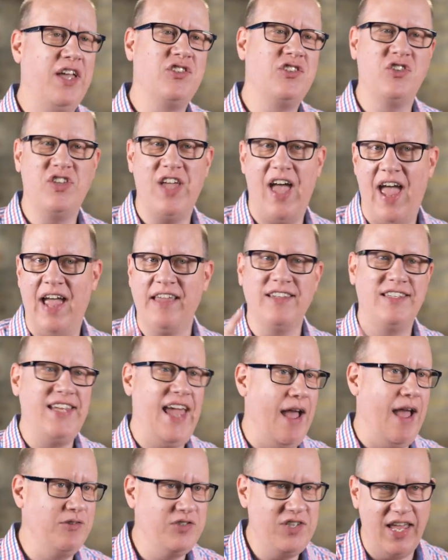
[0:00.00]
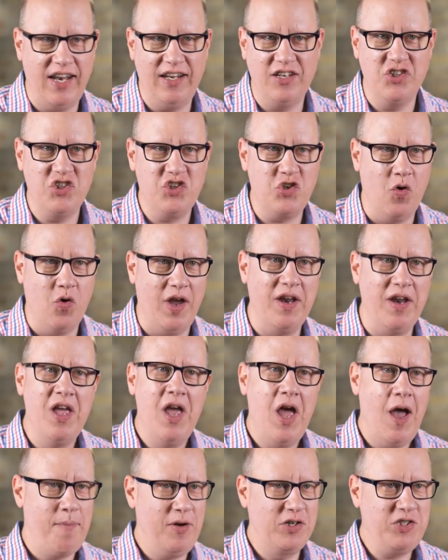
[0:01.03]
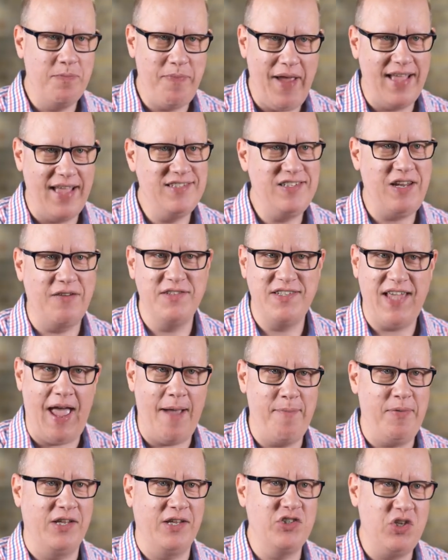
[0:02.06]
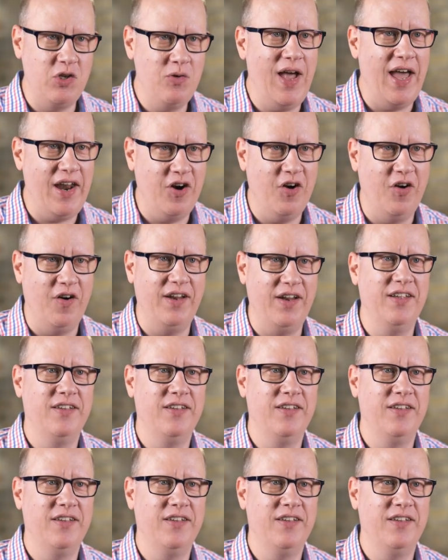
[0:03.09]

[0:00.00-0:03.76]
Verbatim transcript: are dying, the town's getting destroyed, a bunch of bad stuff is happening, so you gotta hurry.